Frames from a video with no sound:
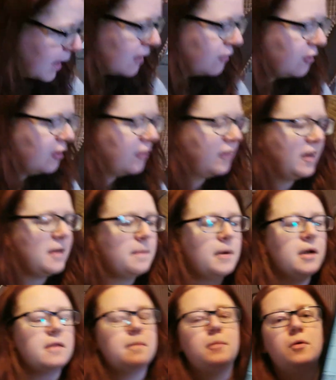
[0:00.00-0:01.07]
As you can see
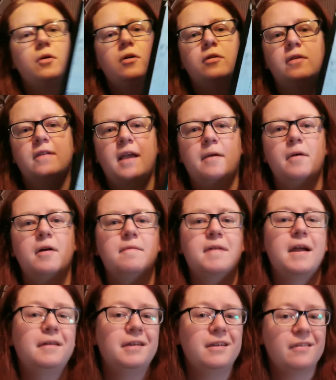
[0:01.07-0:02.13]
by the board, there are
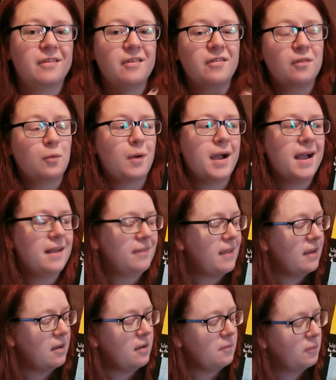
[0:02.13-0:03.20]
various squares
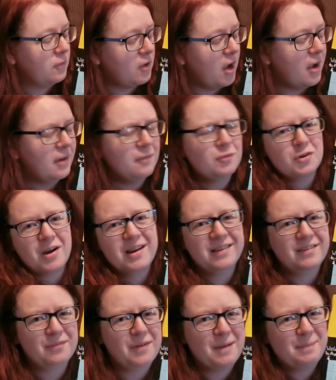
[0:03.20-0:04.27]
and I've kind of tried
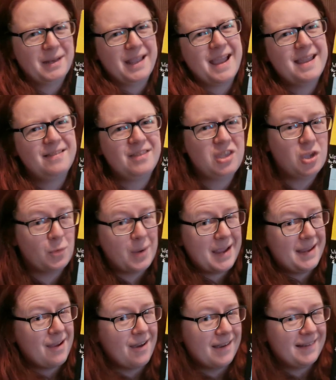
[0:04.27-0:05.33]
to replicate the
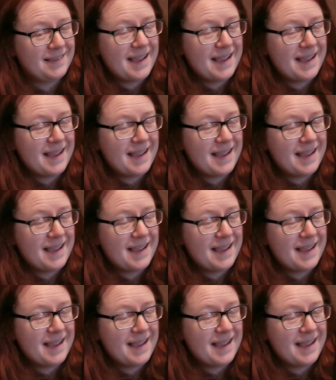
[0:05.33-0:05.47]
UA High